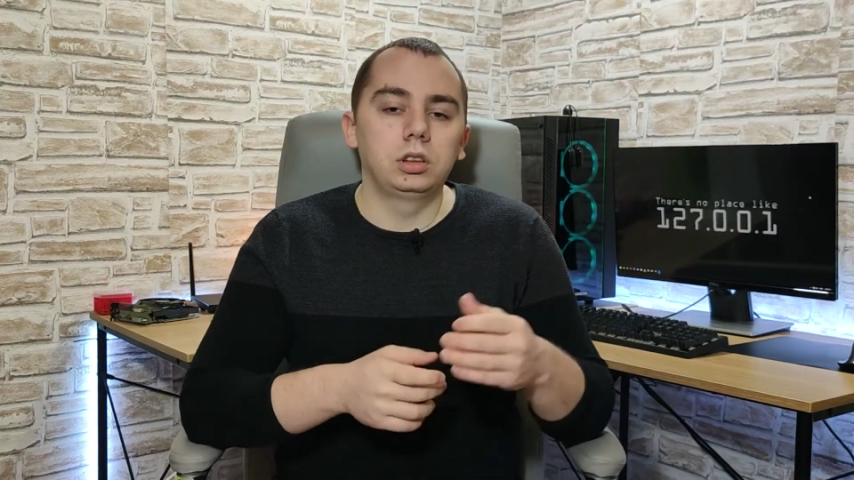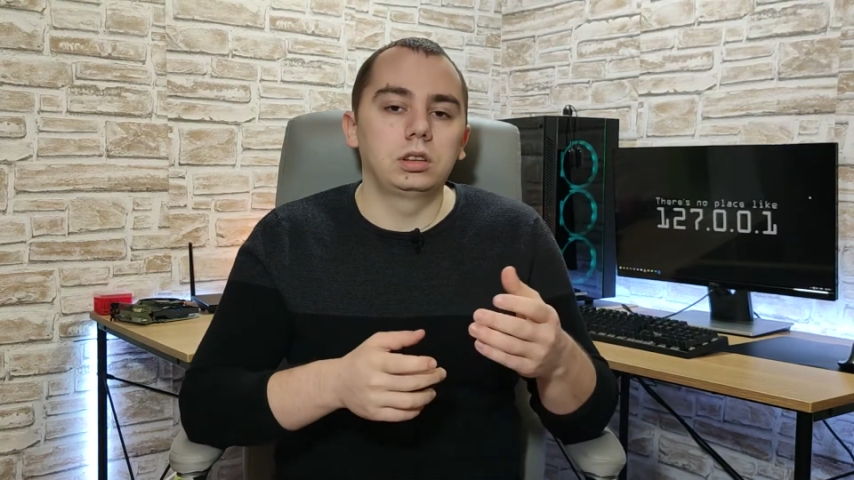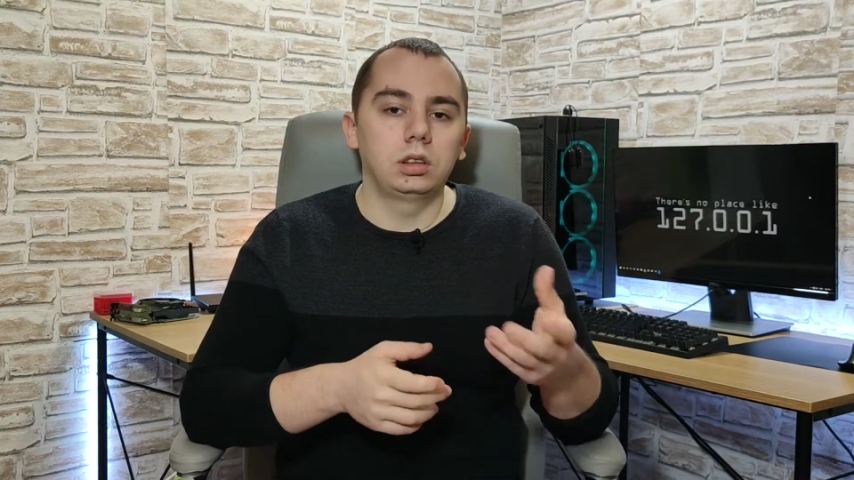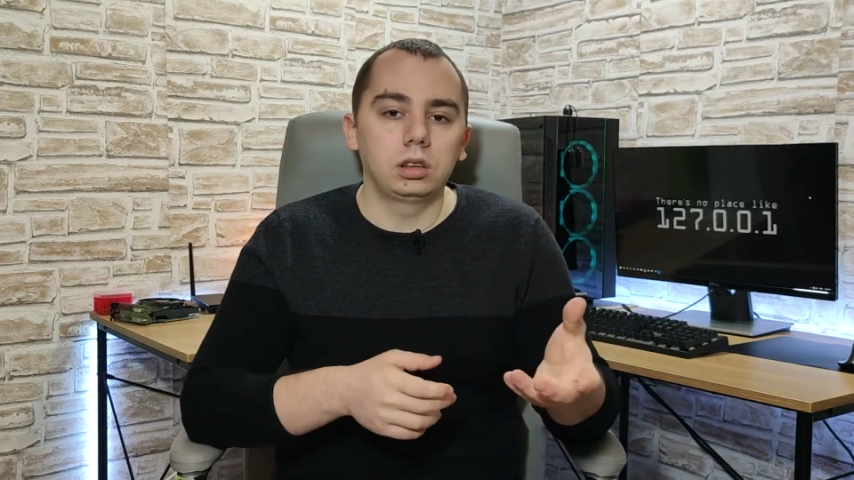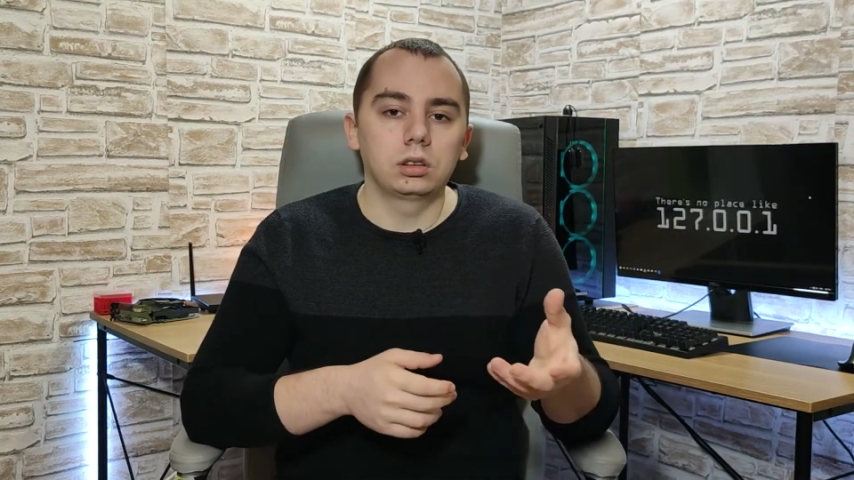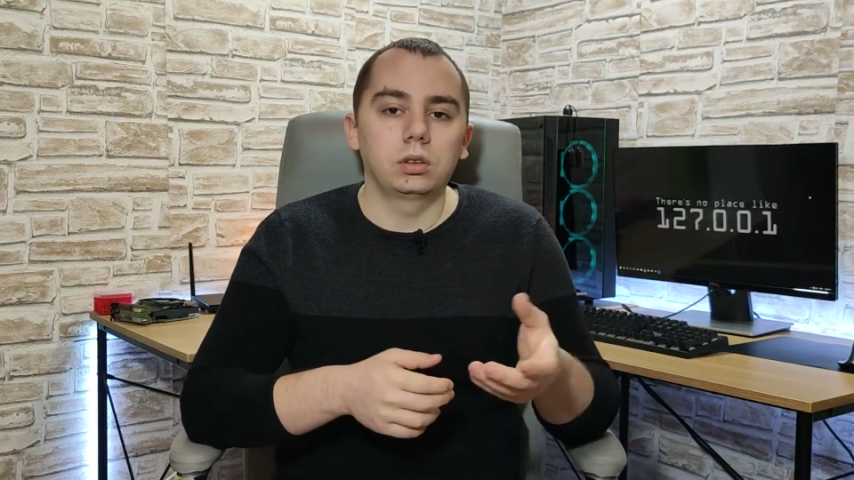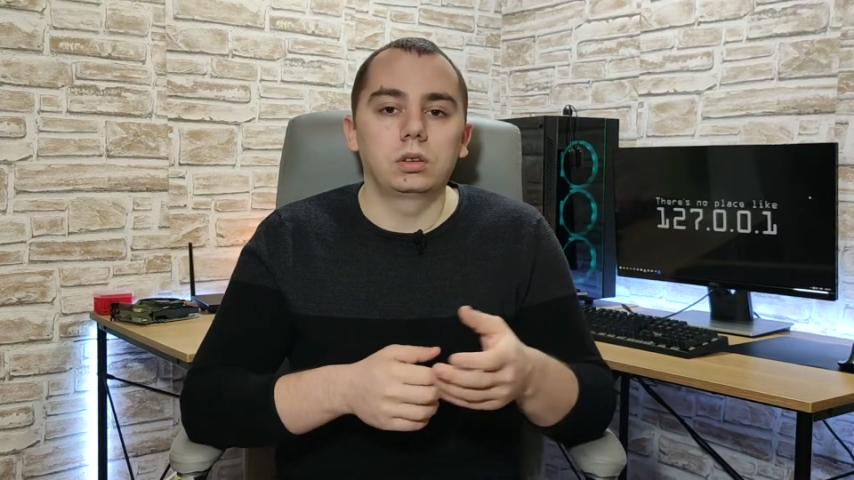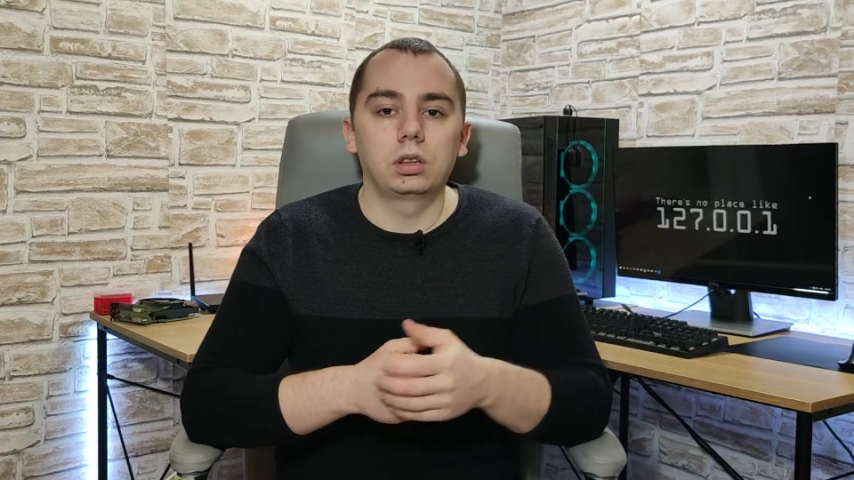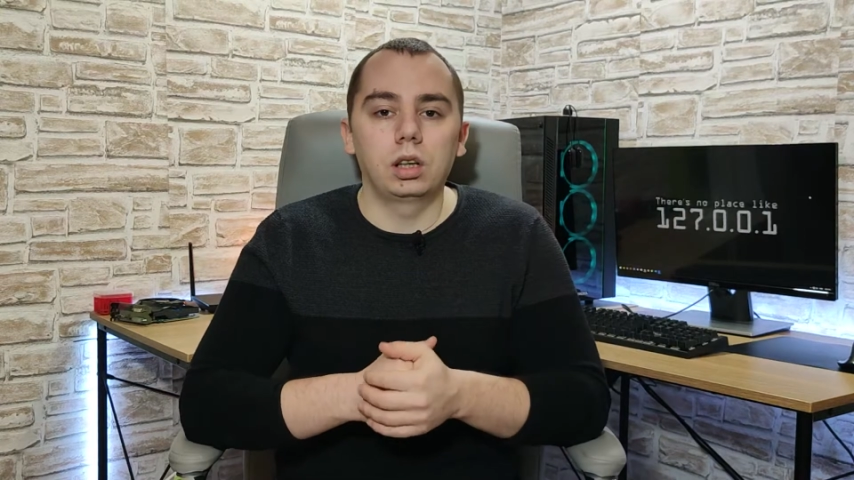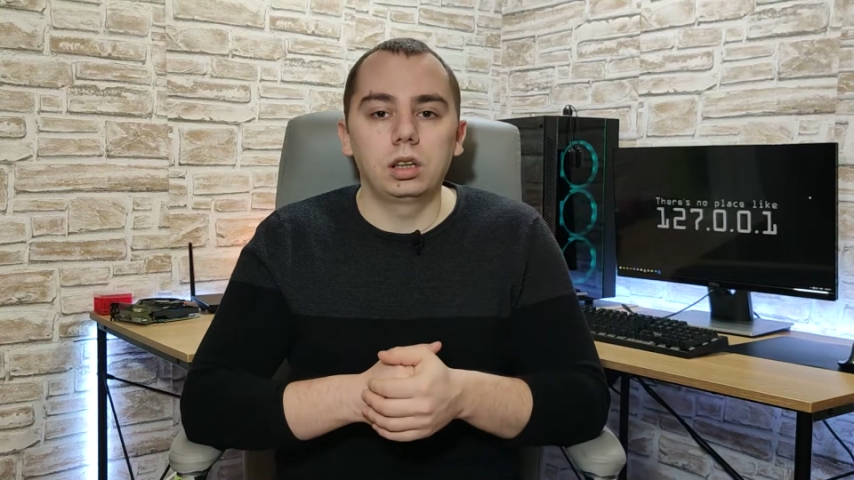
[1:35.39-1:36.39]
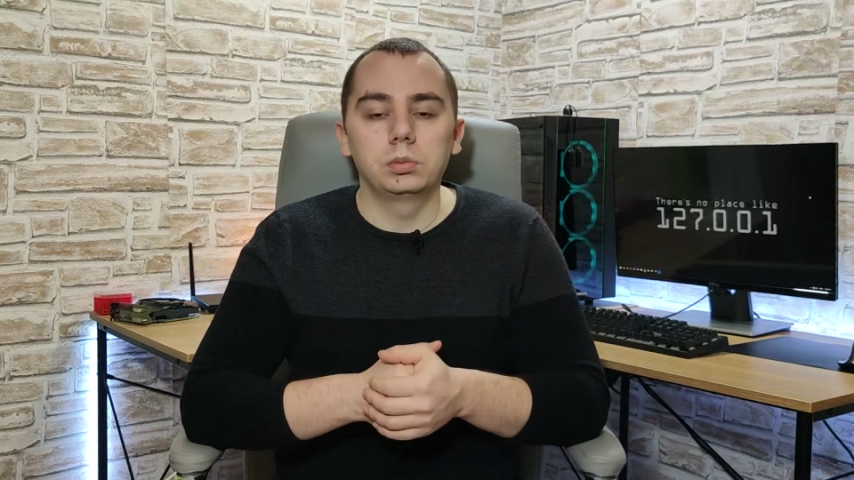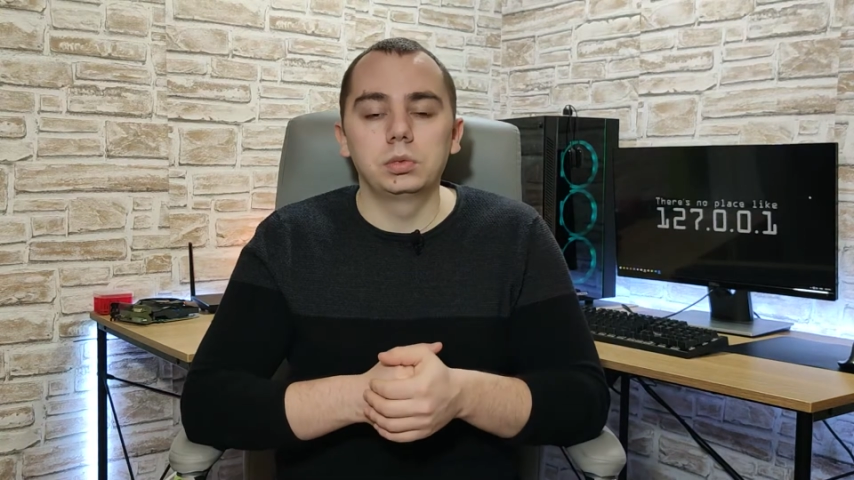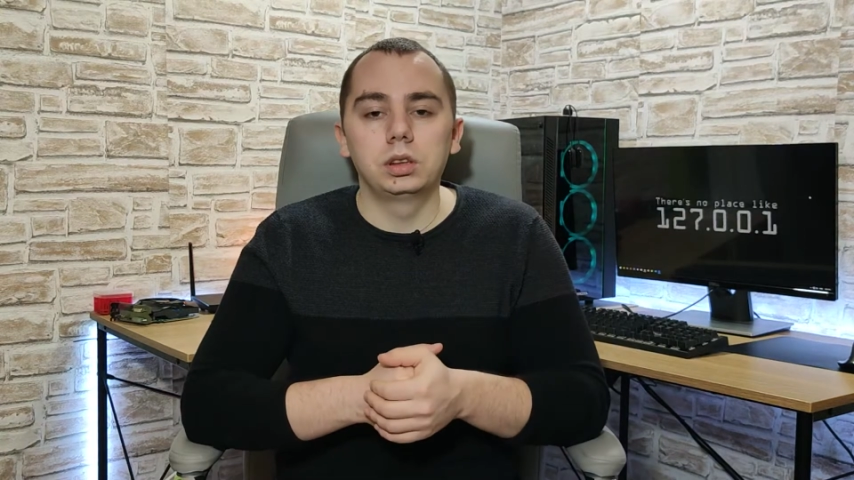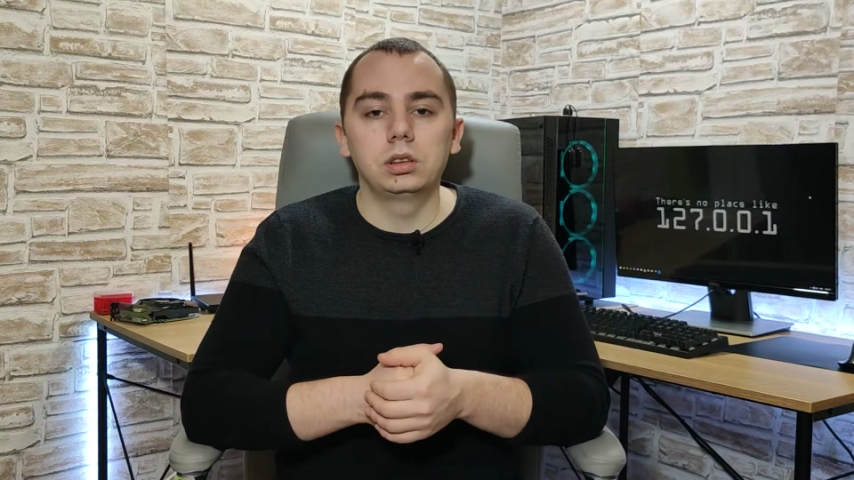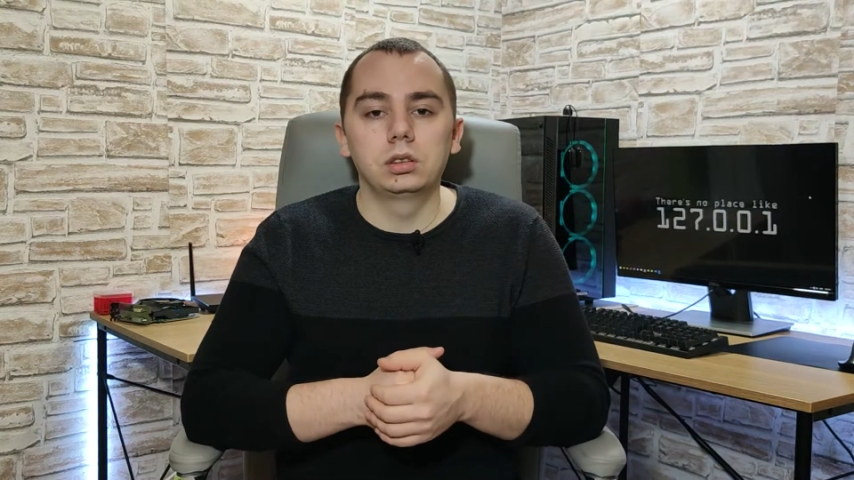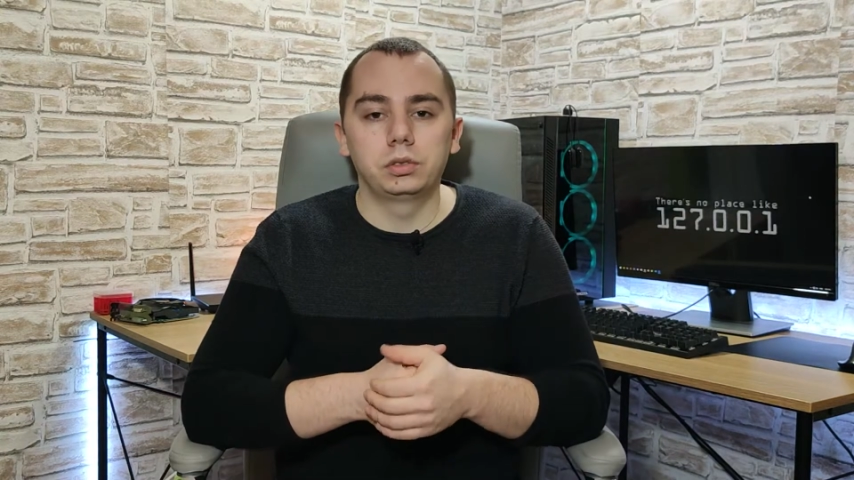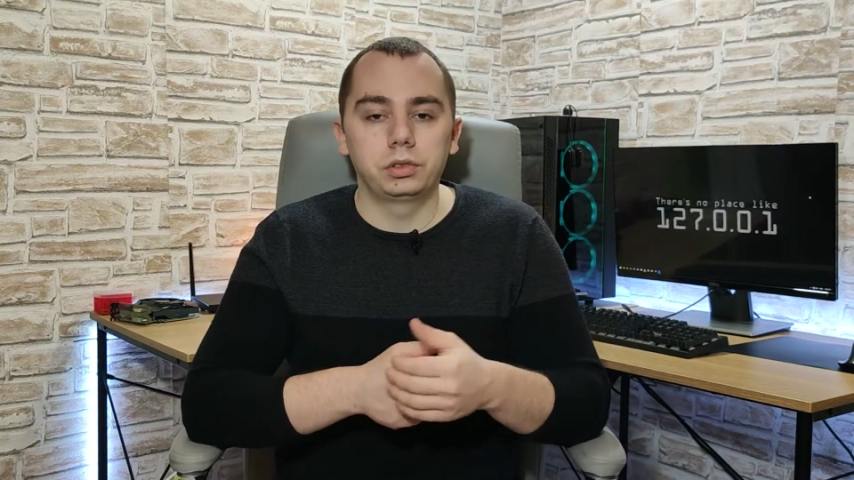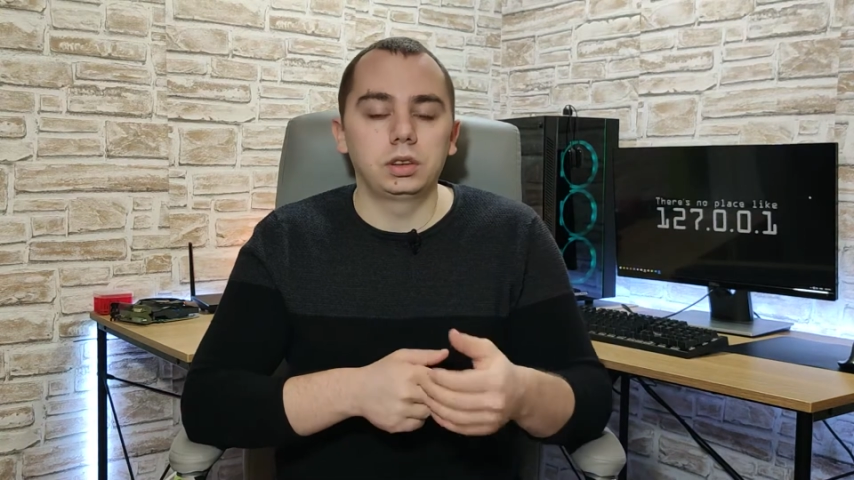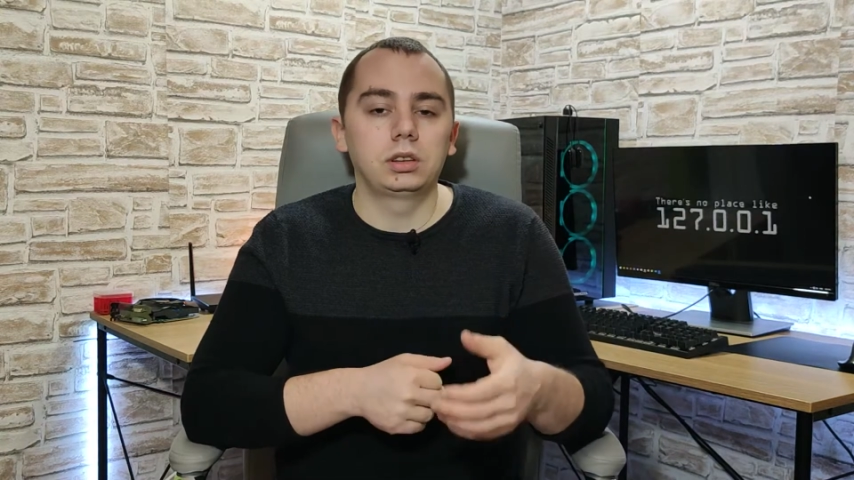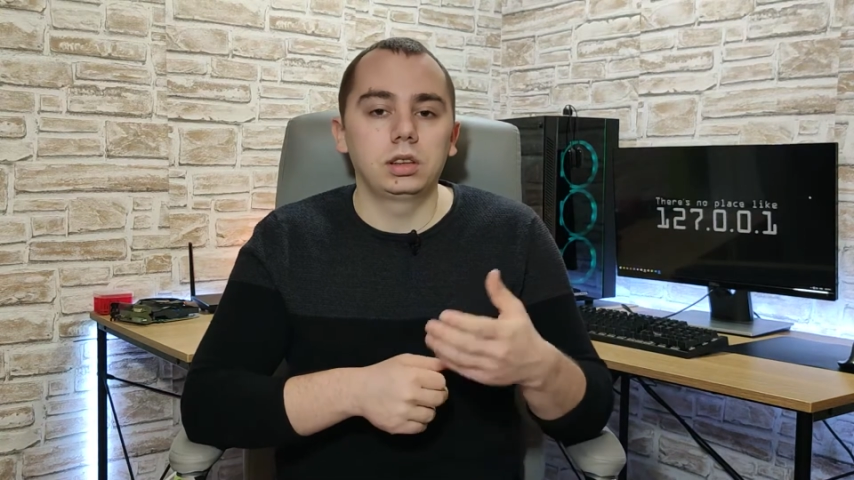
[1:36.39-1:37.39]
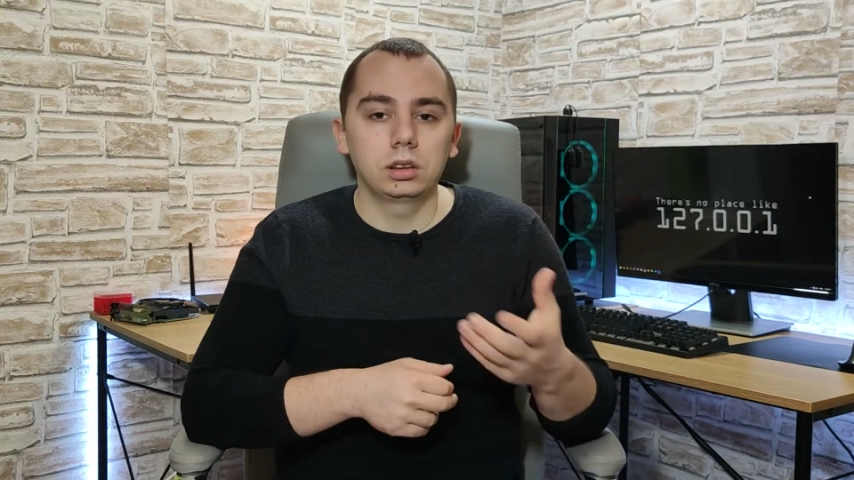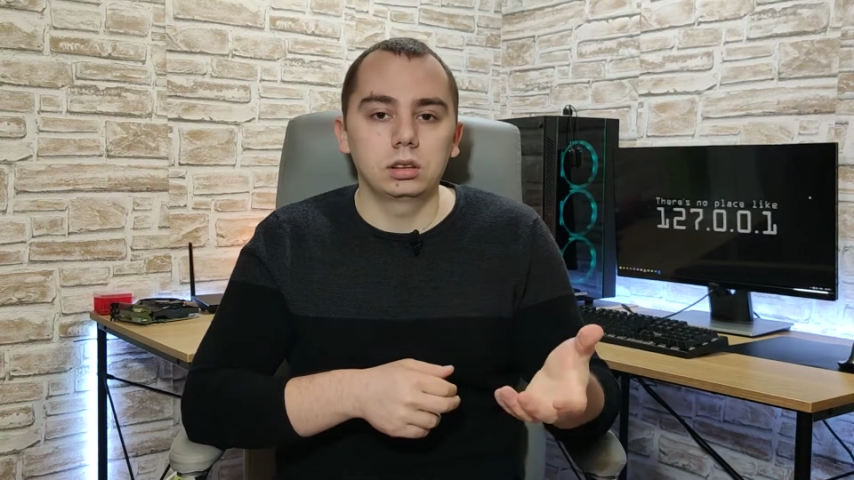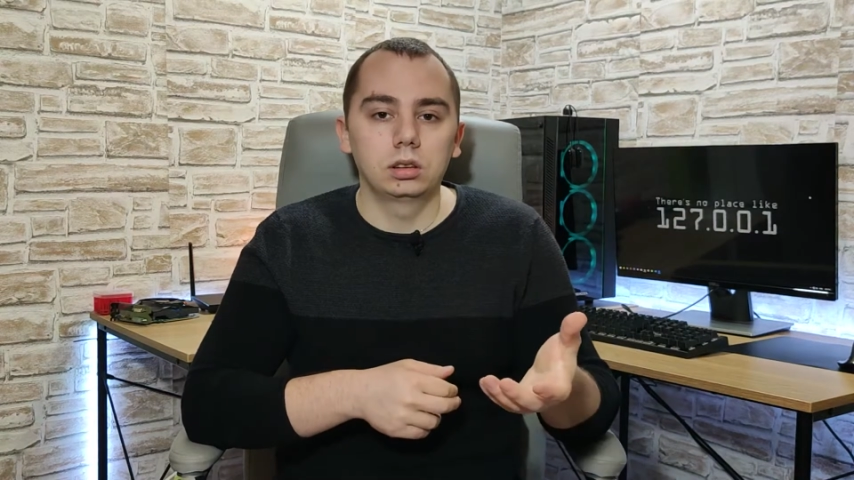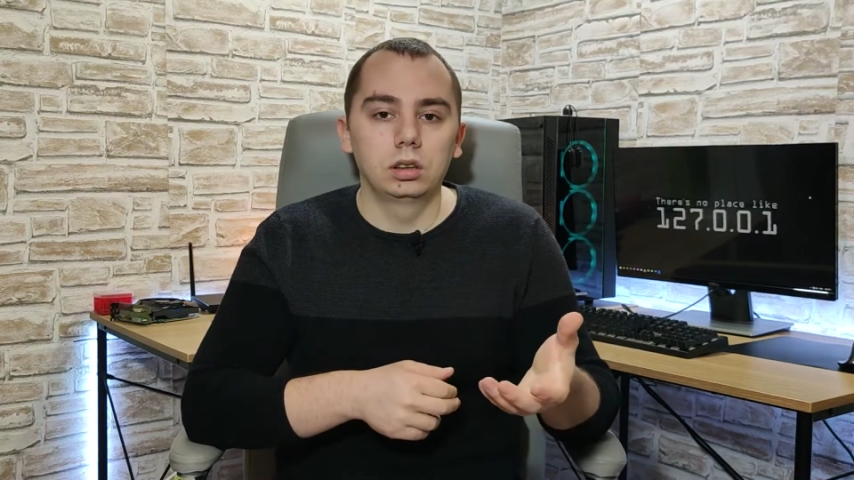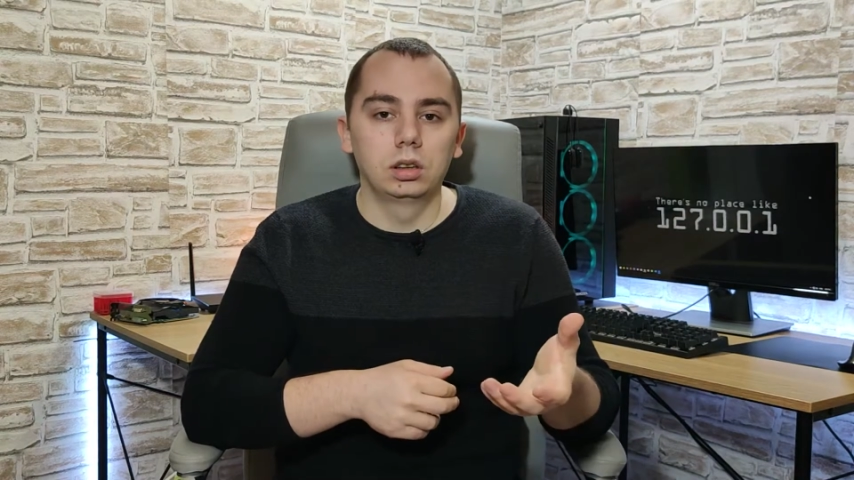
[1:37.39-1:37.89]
G-Sync or AMD FreeSync.